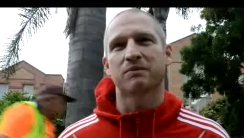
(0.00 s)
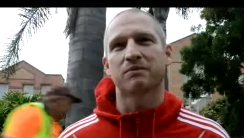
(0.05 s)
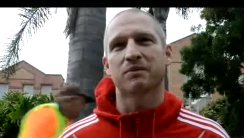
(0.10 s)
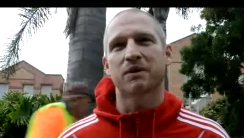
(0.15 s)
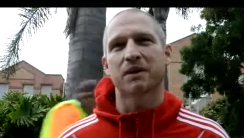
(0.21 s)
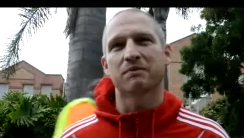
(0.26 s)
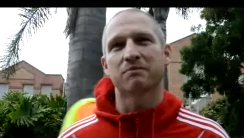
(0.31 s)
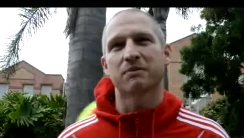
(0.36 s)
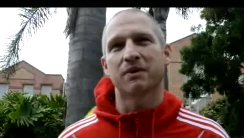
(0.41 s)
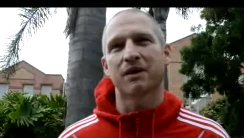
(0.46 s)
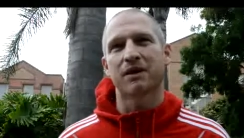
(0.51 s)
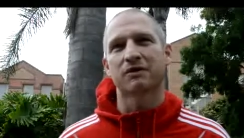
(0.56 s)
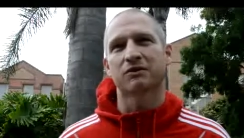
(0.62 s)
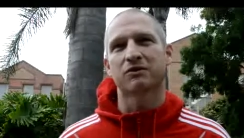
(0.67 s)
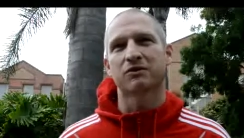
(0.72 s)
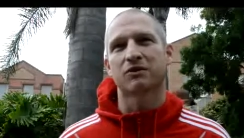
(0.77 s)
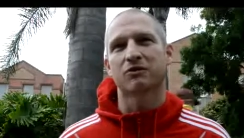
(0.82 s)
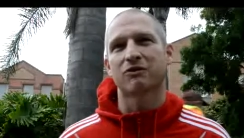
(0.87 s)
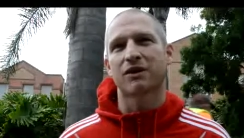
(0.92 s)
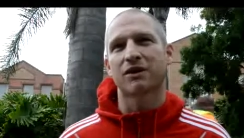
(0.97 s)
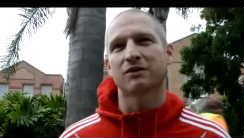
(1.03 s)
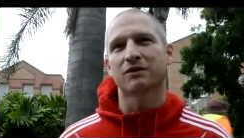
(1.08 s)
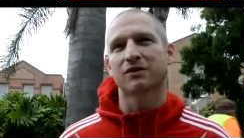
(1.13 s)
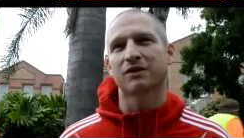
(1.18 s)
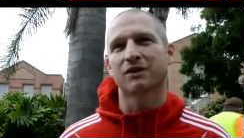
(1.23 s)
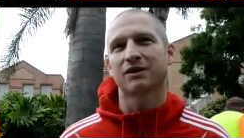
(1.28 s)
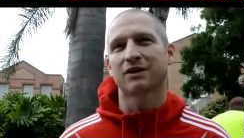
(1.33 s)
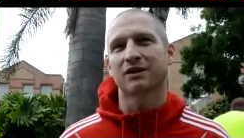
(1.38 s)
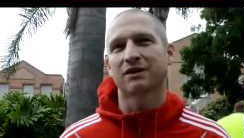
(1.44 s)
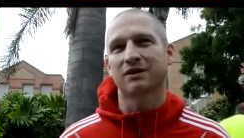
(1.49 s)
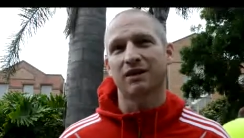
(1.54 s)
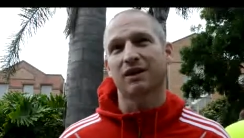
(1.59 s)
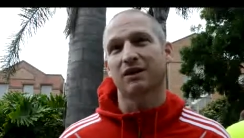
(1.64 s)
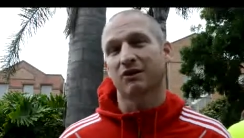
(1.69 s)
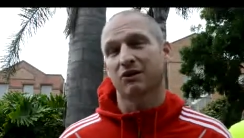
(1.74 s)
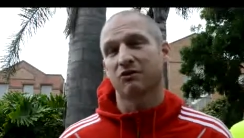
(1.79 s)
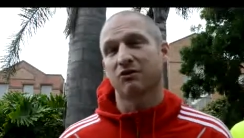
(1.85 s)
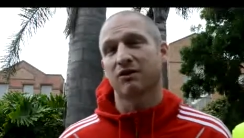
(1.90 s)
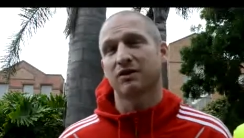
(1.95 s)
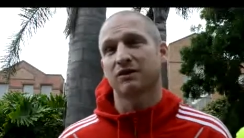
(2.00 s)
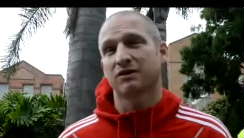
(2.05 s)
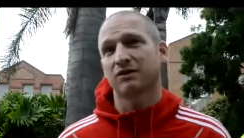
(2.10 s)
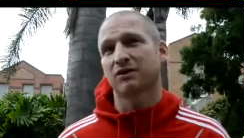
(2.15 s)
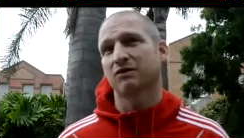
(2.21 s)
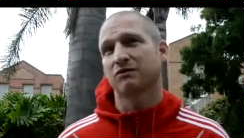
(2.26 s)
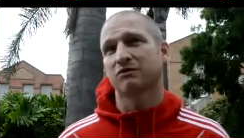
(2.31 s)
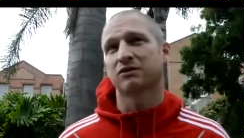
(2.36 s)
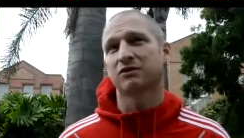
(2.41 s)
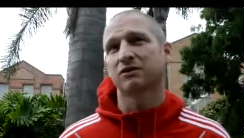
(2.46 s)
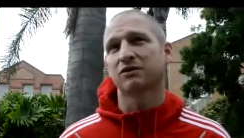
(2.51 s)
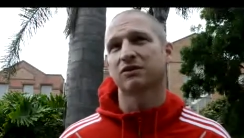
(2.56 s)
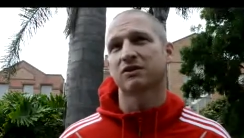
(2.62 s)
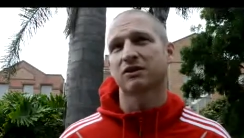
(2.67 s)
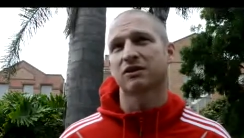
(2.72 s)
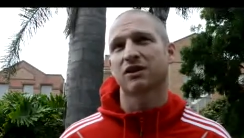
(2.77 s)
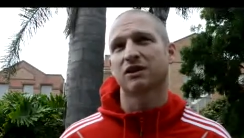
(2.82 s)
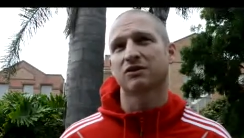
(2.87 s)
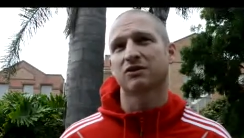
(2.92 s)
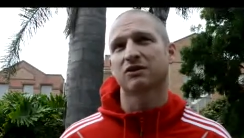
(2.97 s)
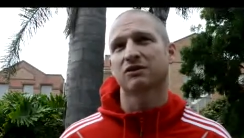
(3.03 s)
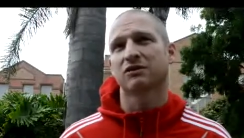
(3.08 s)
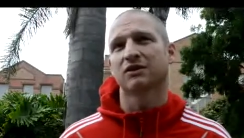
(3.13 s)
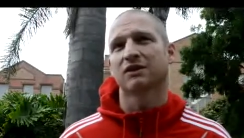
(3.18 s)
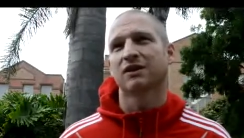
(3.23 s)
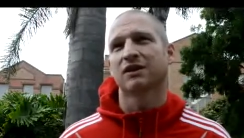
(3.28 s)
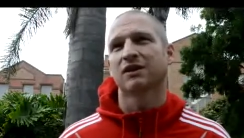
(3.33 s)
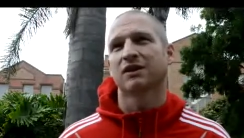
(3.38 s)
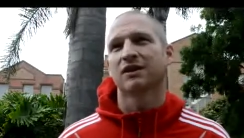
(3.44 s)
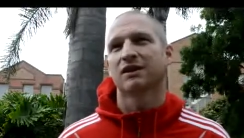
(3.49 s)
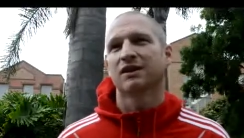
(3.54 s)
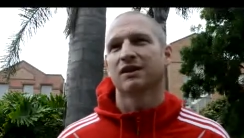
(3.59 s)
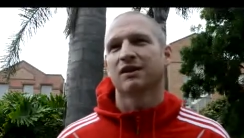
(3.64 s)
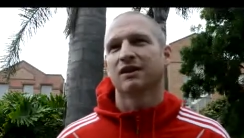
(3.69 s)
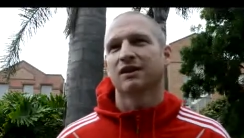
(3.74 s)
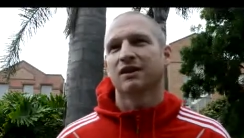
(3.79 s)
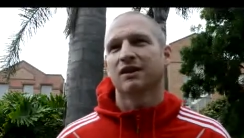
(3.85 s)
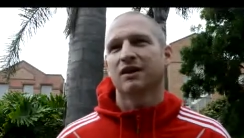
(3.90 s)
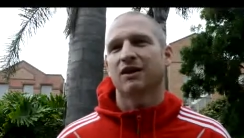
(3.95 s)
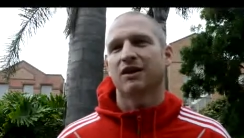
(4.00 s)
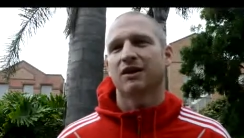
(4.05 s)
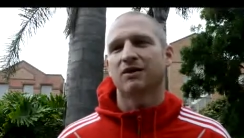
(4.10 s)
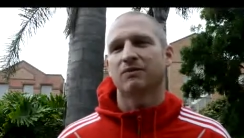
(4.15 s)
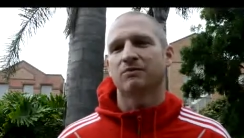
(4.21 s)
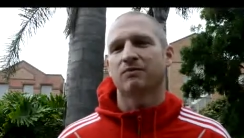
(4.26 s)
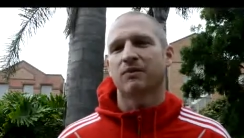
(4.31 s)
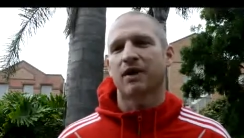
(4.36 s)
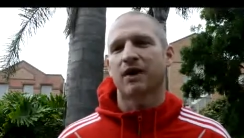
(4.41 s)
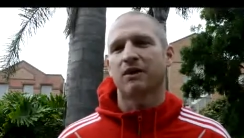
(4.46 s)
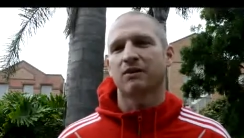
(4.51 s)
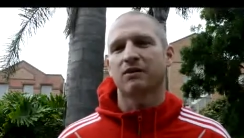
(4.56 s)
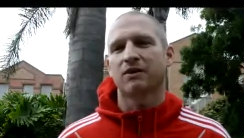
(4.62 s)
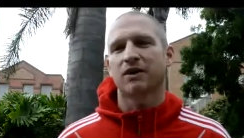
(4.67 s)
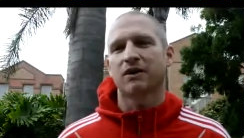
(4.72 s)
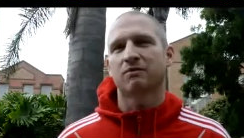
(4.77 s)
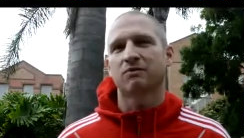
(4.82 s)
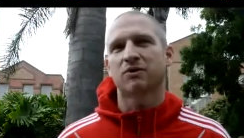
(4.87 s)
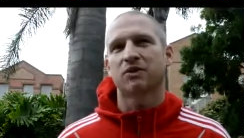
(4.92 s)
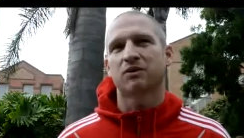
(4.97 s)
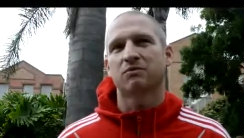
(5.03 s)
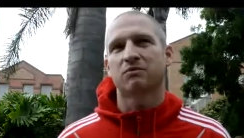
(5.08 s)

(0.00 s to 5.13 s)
being balanced throughout it, and that creates different selection. Um, outcomes,